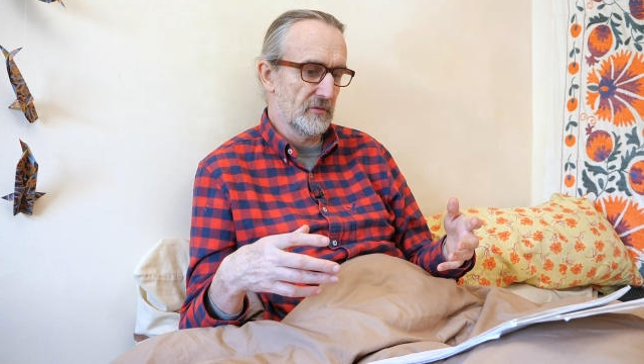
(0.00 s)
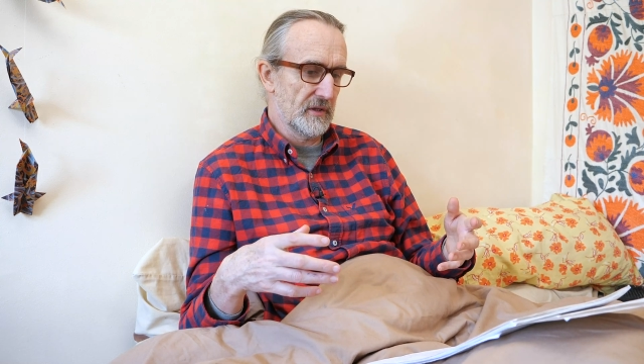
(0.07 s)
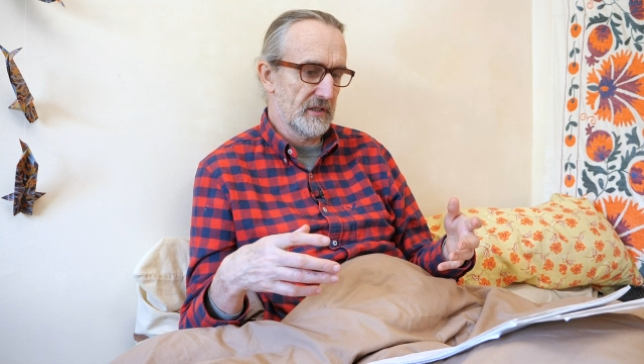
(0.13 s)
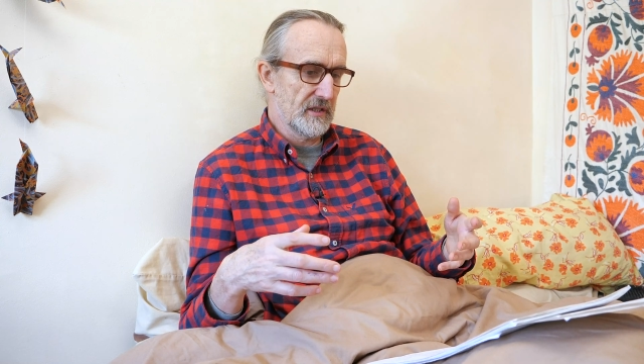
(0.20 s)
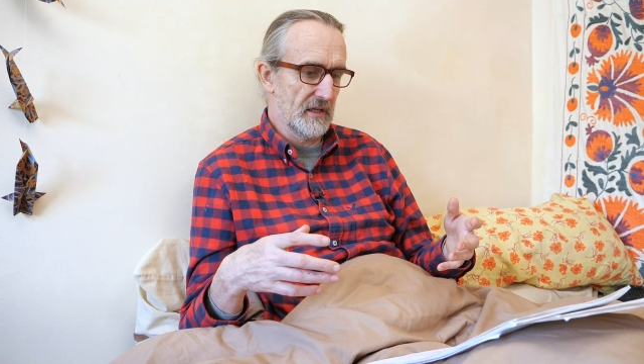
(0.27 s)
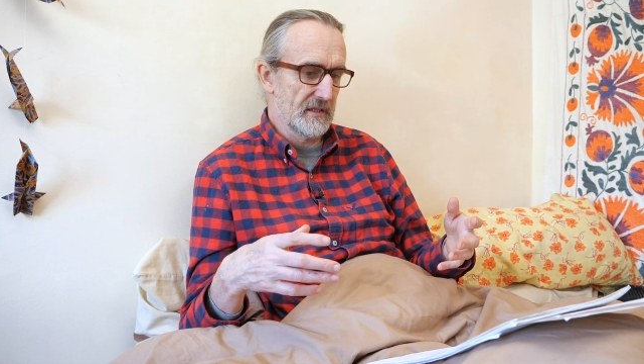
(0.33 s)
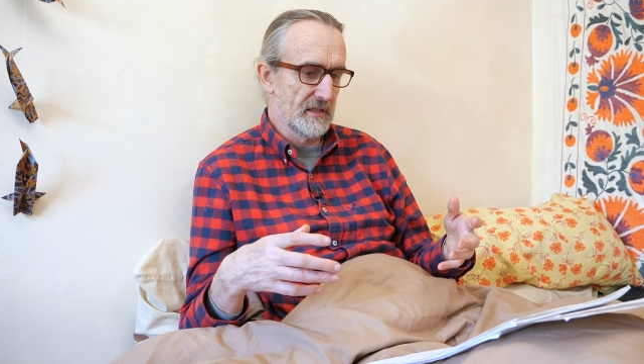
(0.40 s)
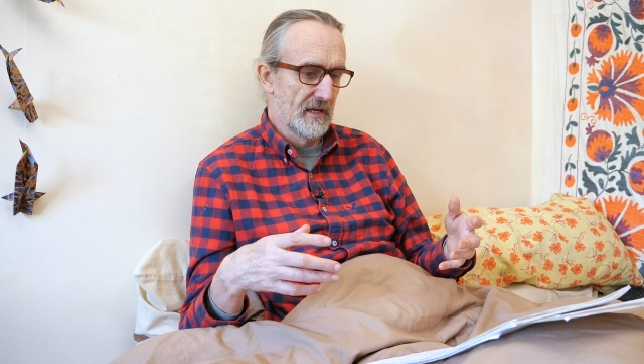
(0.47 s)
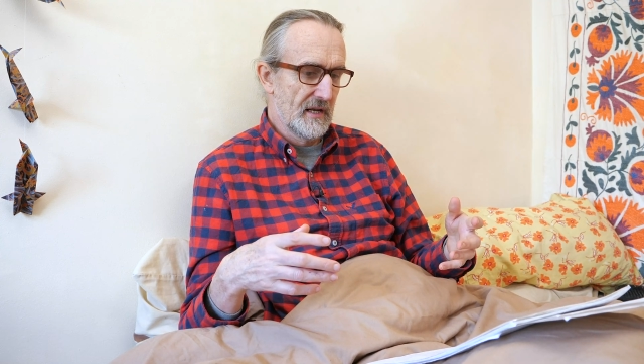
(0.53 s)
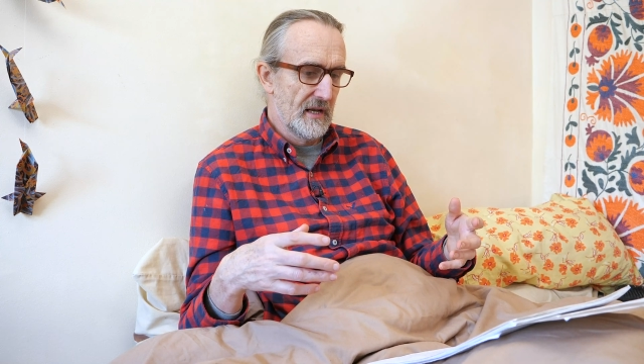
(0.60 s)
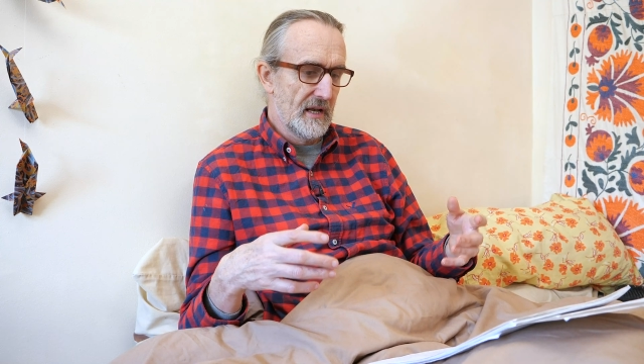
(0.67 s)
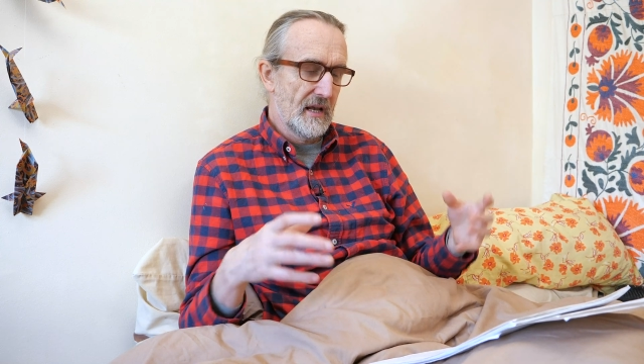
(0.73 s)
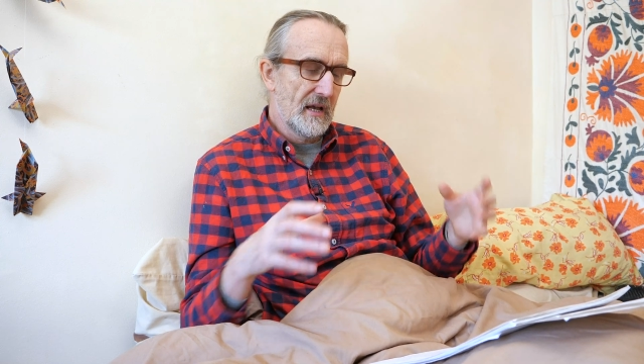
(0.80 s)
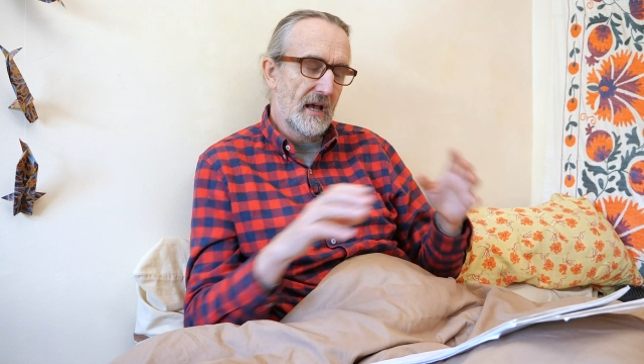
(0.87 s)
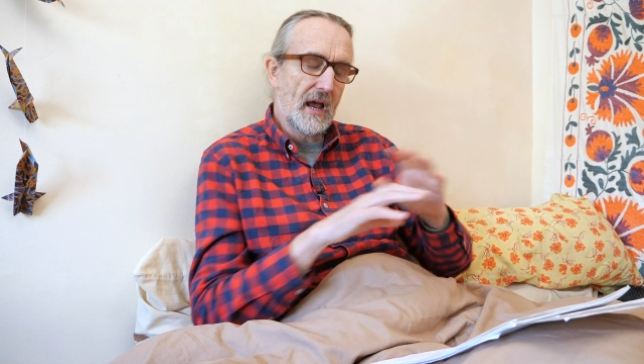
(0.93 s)
which is
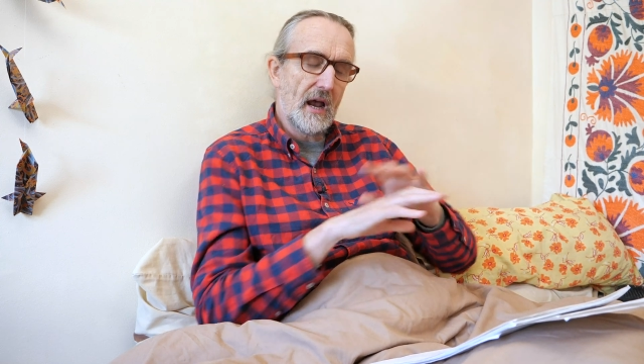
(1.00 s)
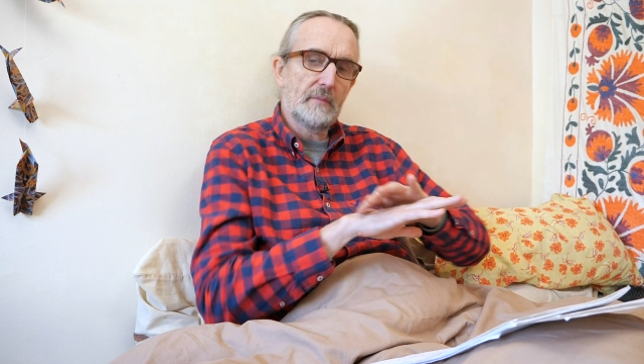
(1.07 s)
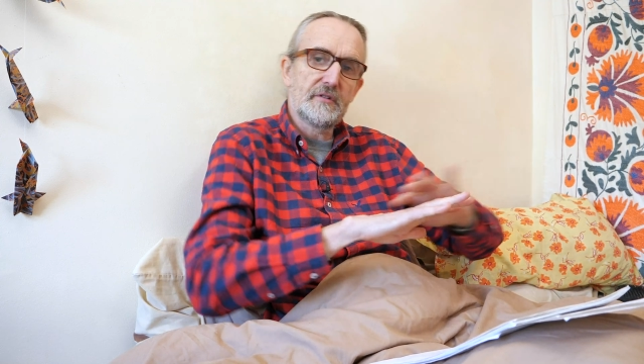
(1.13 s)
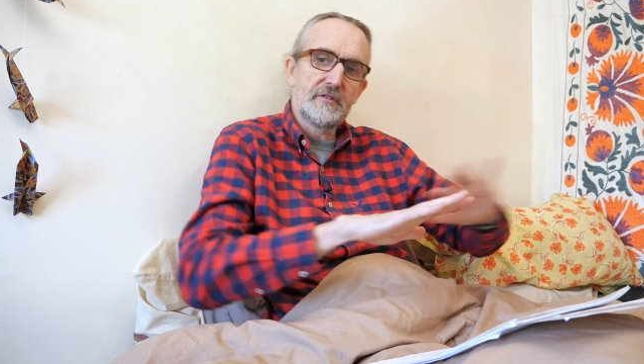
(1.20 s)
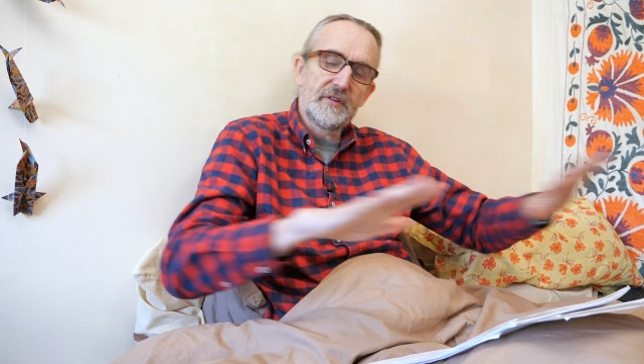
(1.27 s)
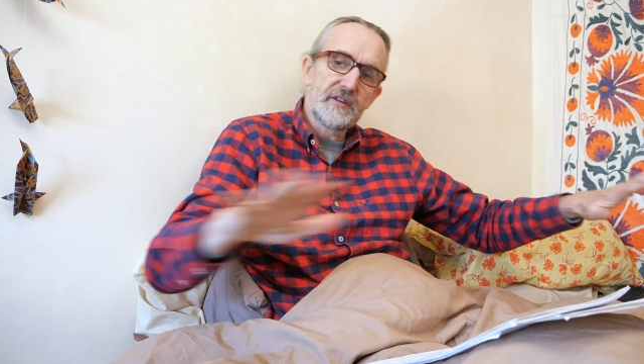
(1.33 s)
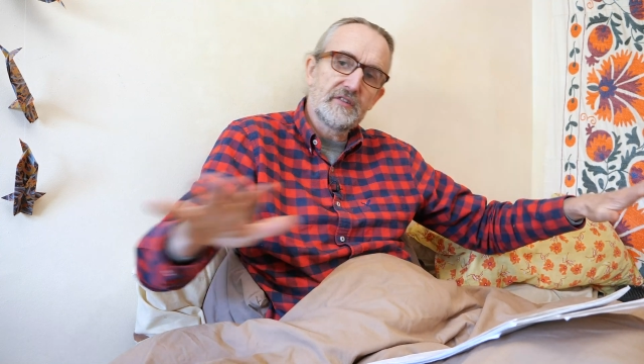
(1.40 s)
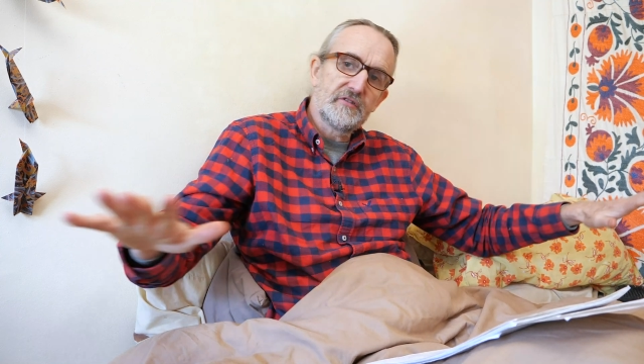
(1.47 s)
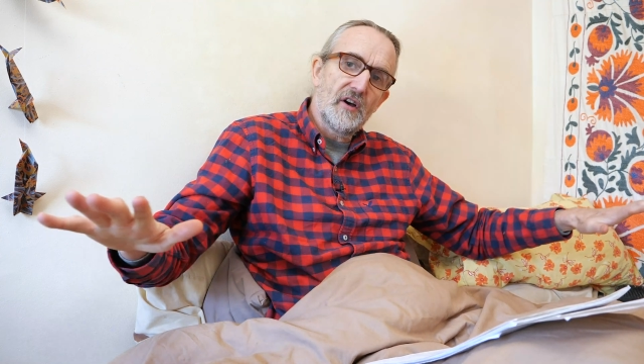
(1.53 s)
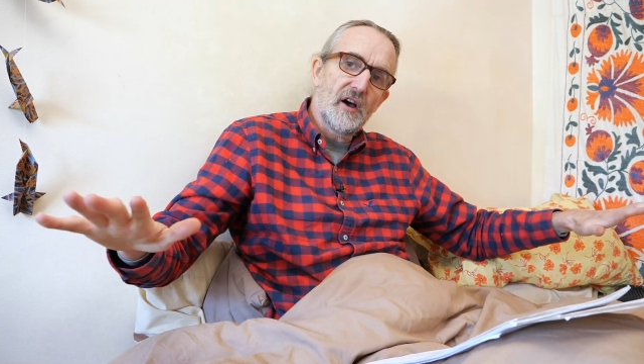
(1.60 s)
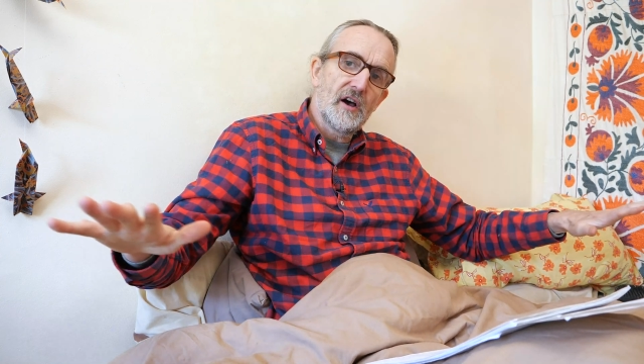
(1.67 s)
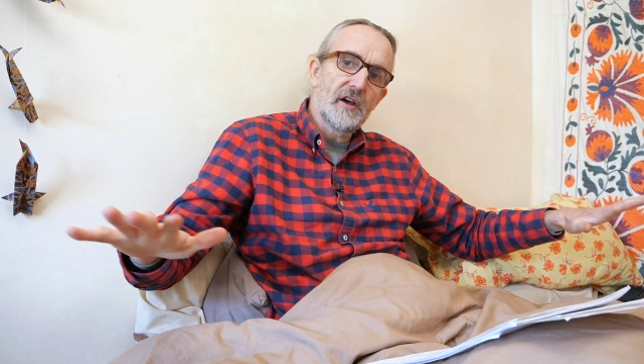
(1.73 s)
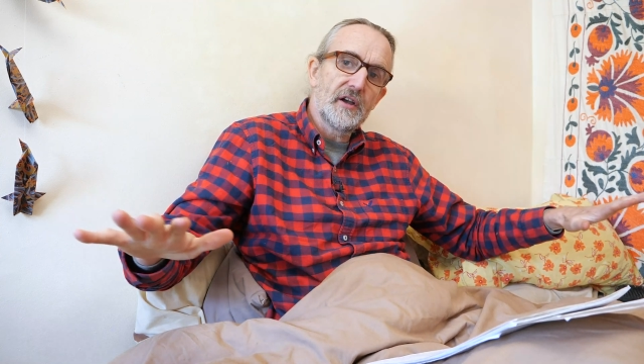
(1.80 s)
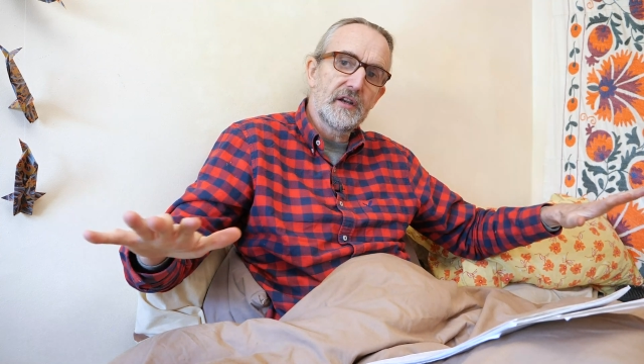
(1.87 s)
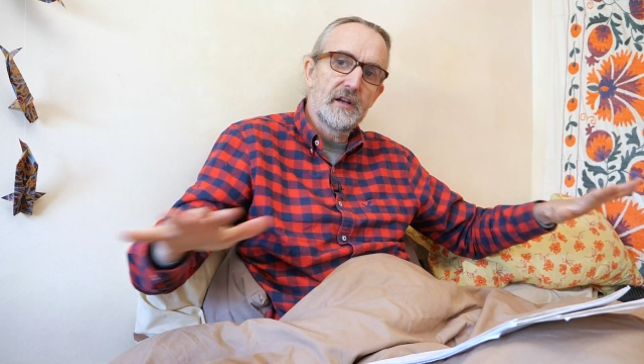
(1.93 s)
everything's
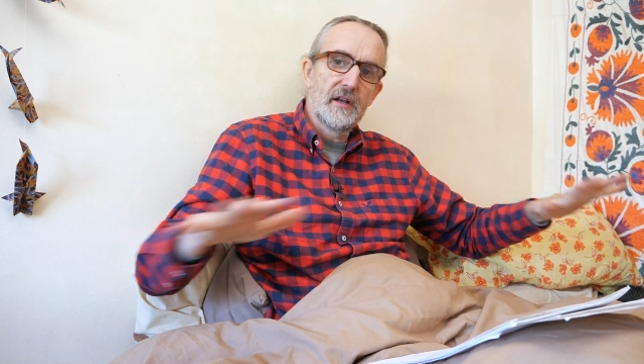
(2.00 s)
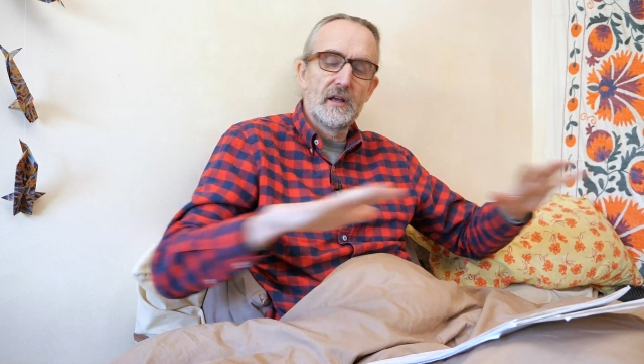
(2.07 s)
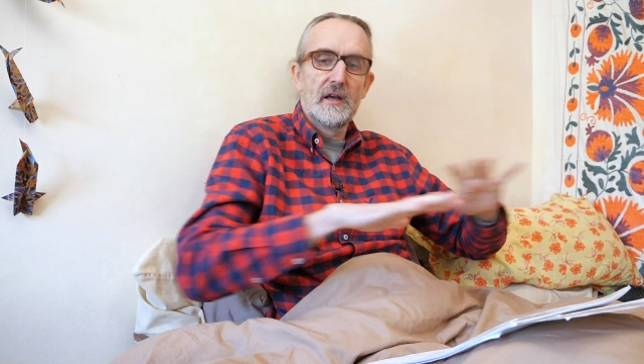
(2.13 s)
fine.